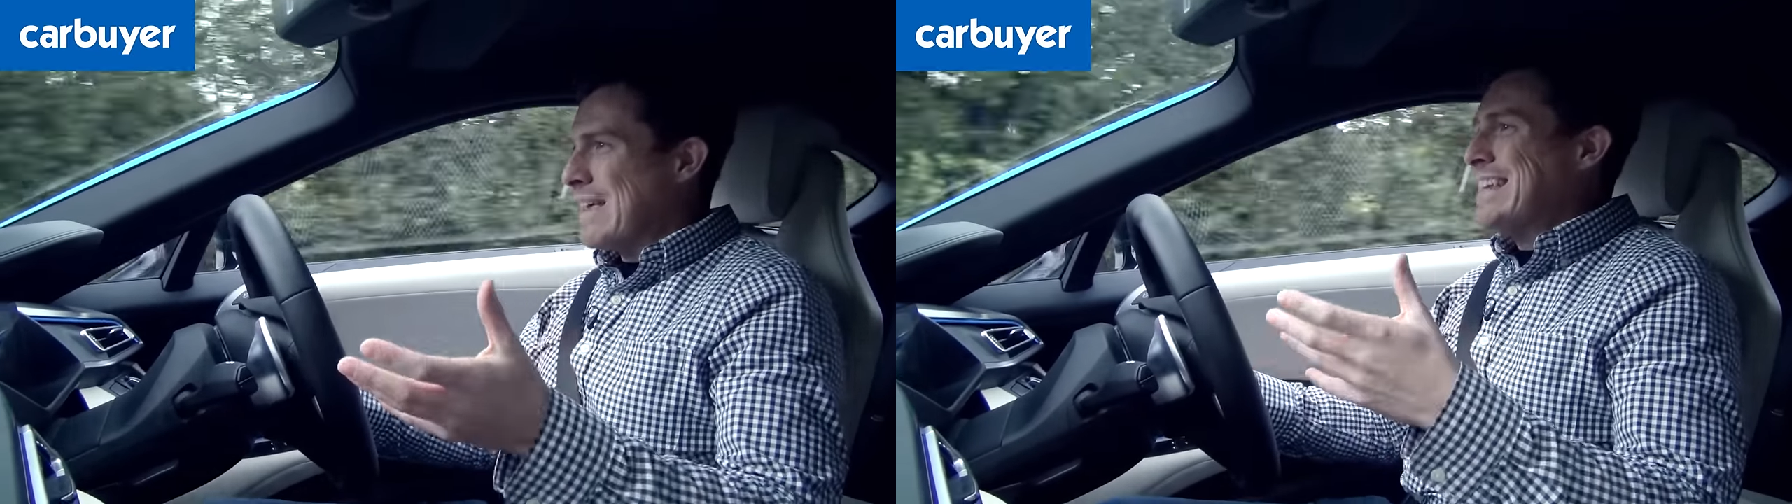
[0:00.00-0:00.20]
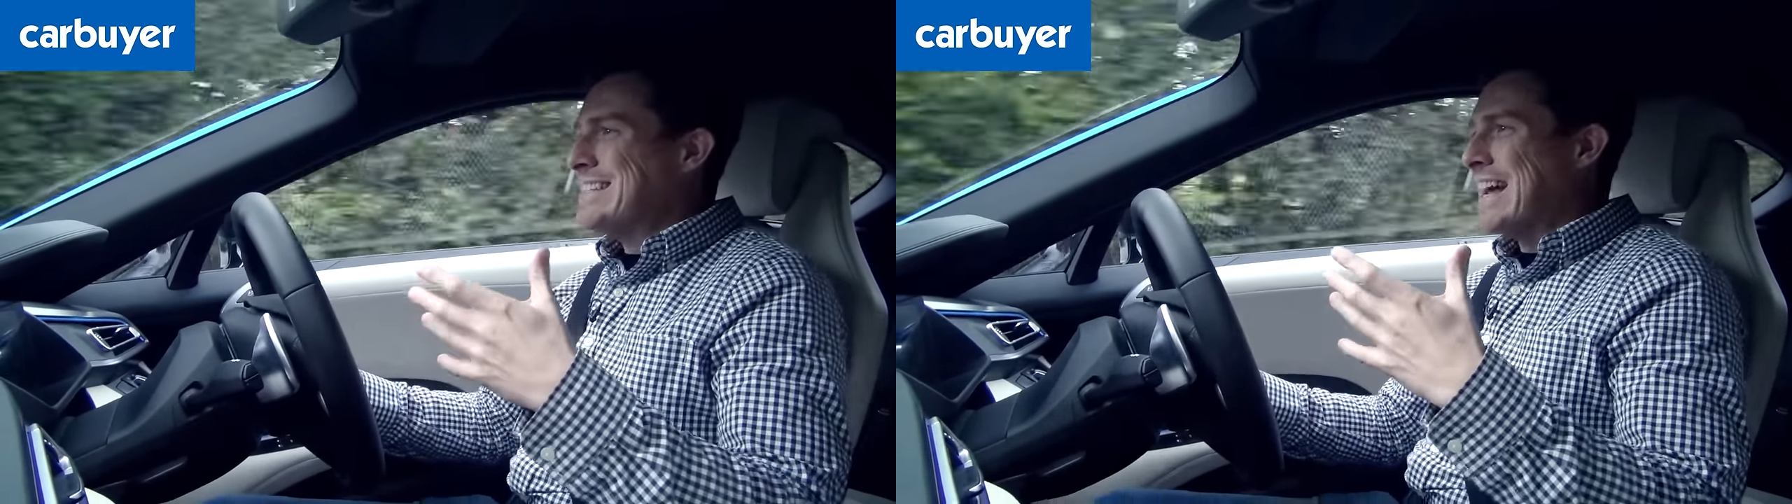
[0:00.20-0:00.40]

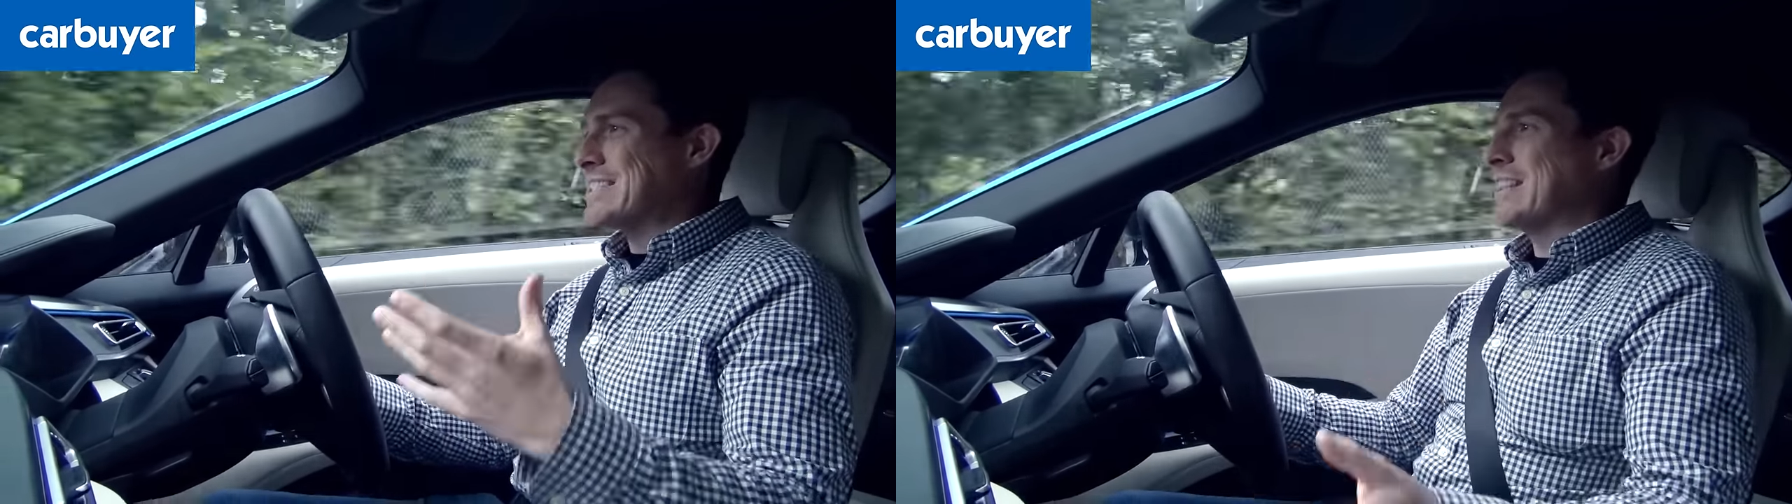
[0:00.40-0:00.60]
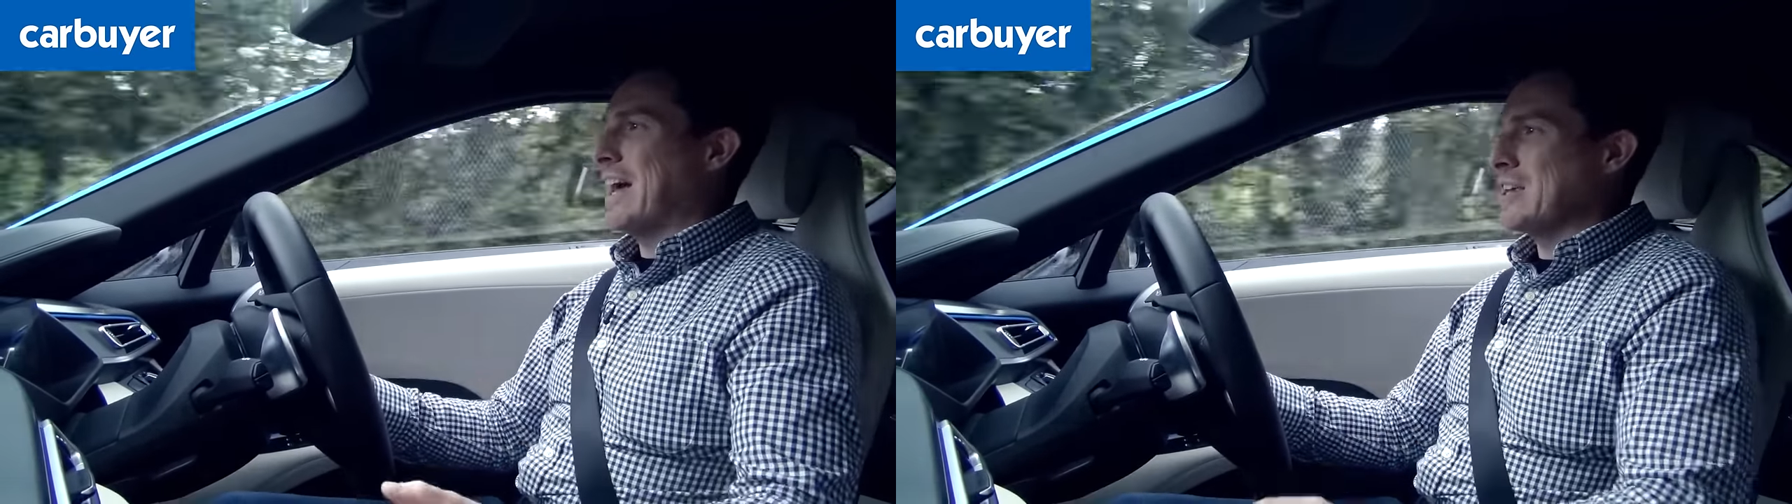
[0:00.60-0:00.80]
isn't
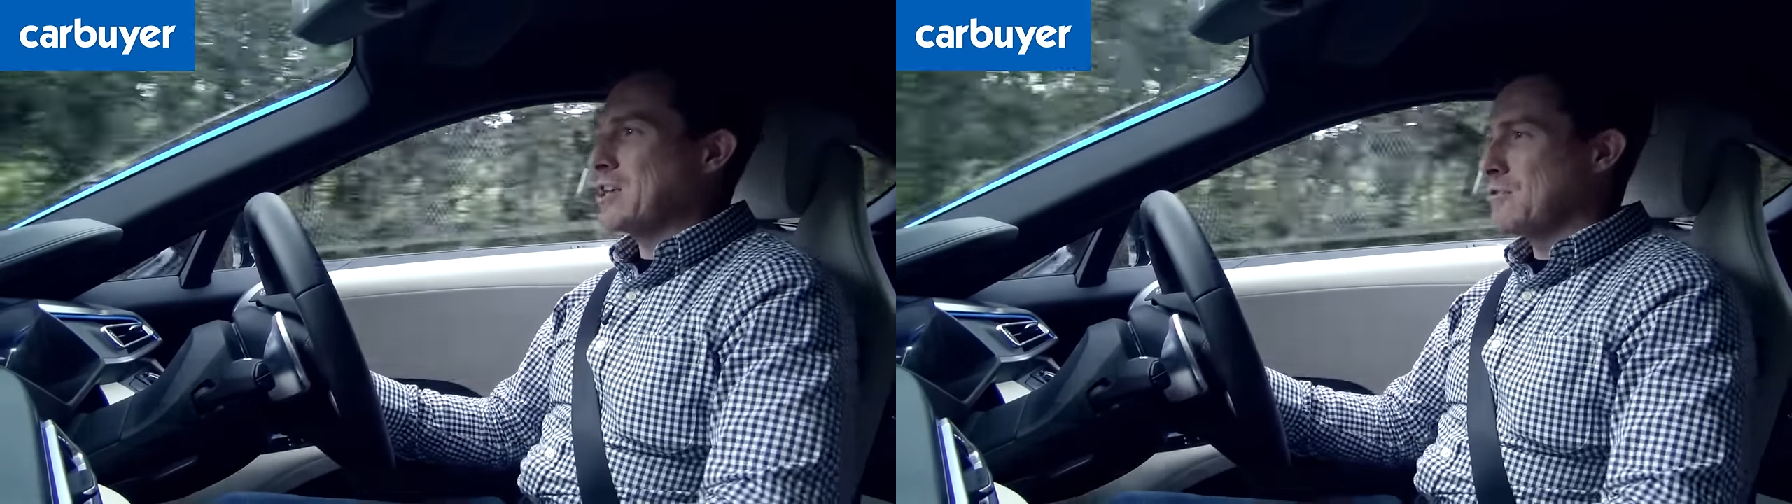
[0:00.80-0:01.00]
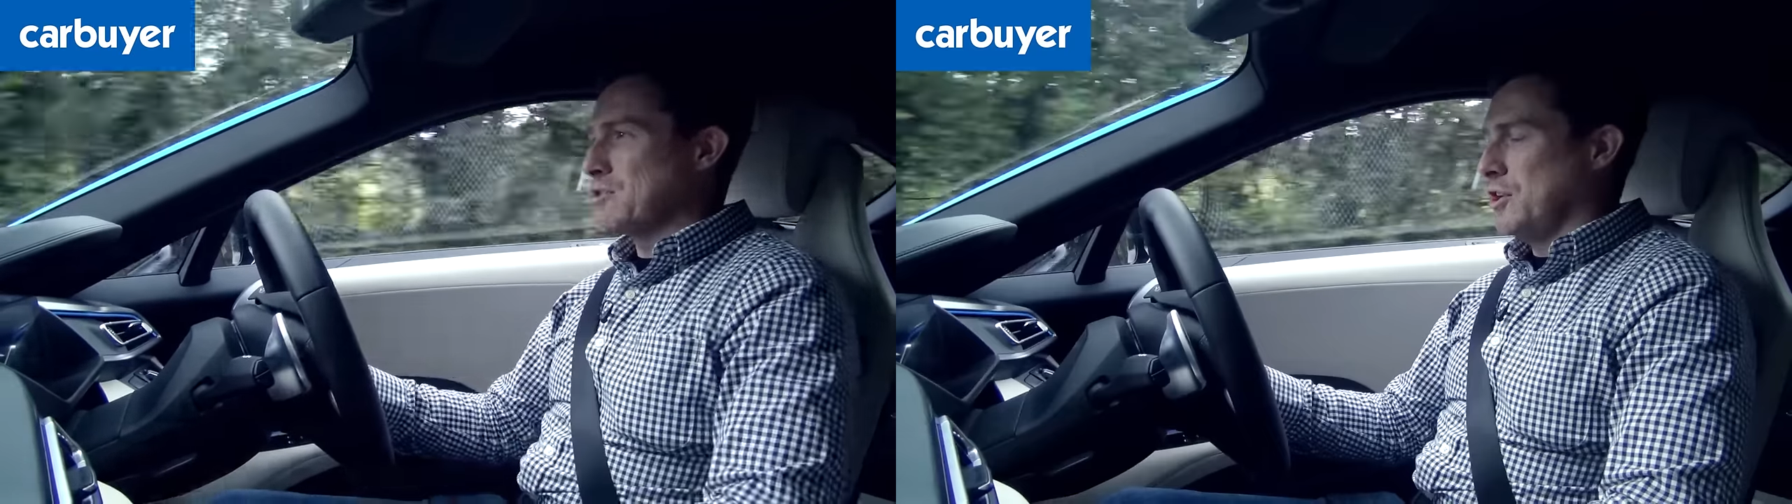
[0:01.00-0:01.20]
actually that
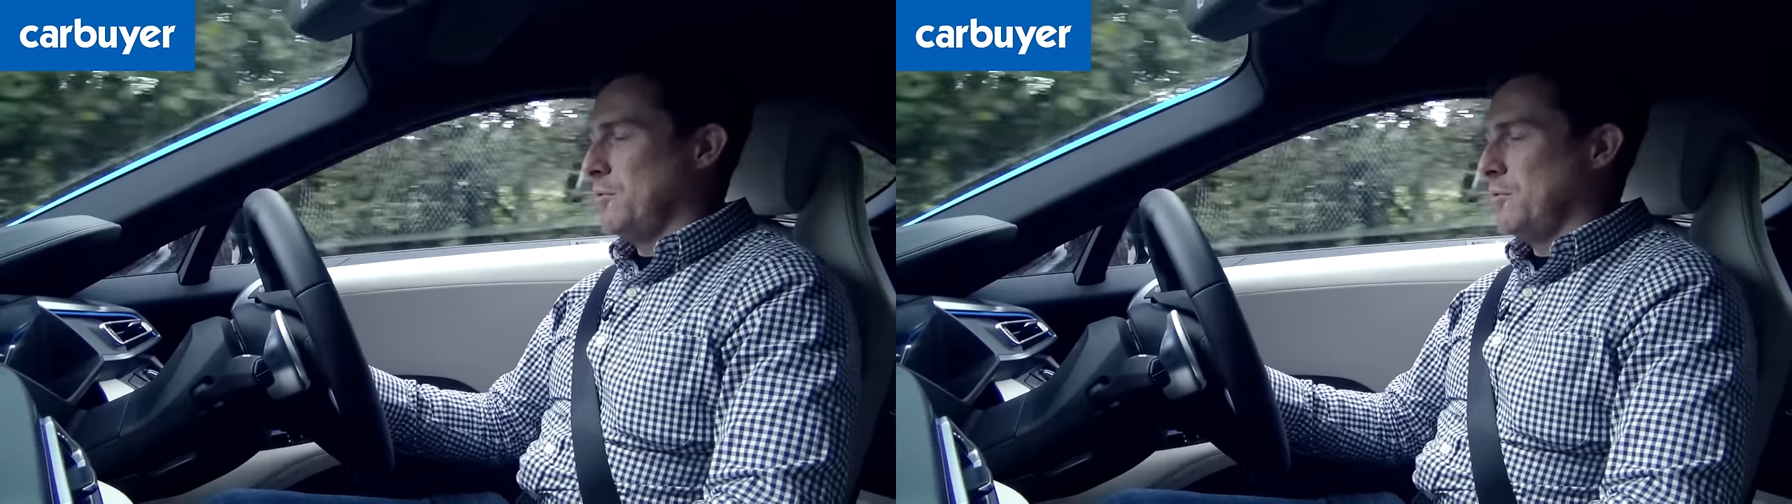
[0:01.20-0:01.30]
huge a